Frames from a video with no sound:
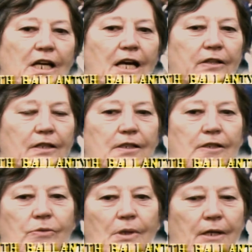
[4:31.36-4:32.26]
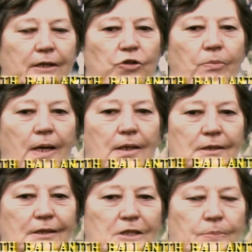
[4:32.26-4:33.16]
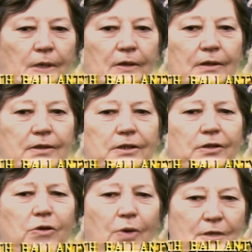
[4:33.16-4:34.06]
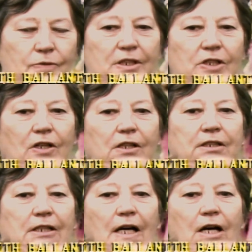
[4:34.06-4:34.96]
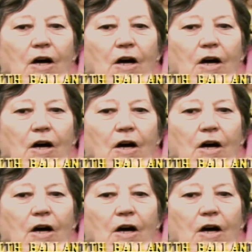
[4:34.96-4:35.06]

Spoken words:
Today, this is really a tremendous experience and a great result,